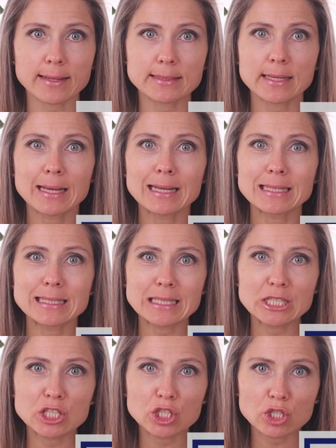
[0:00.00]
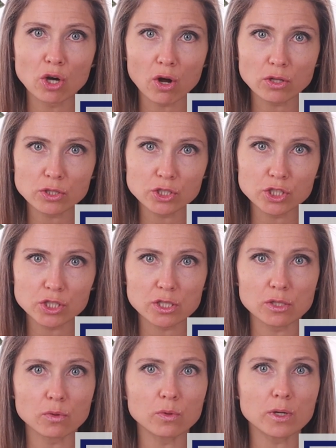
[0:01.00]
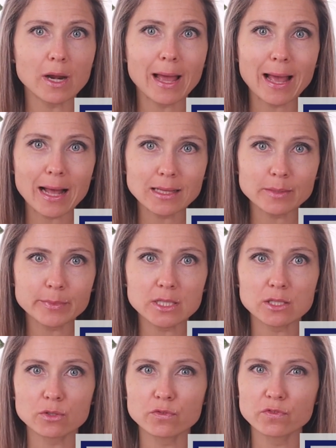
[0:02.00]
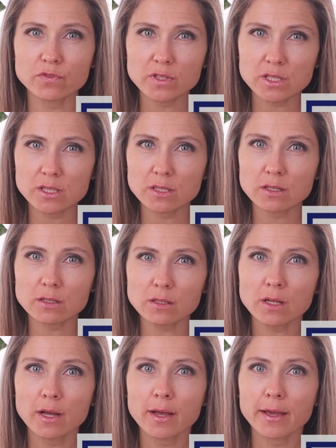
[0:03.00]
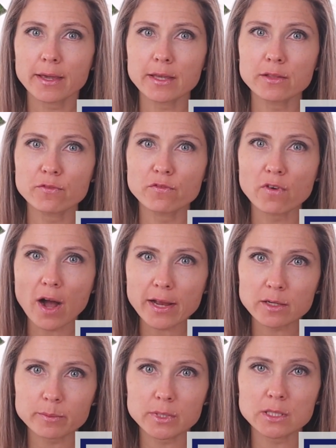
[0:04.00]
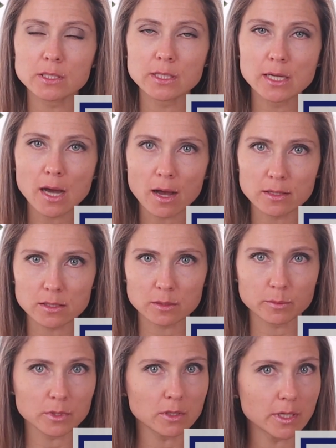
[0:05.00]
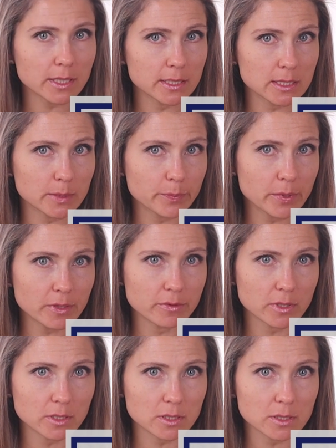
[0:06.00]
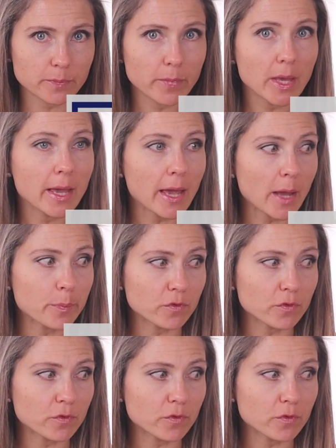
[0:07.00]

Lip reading: and technologies or elements of physical environment customer experience. A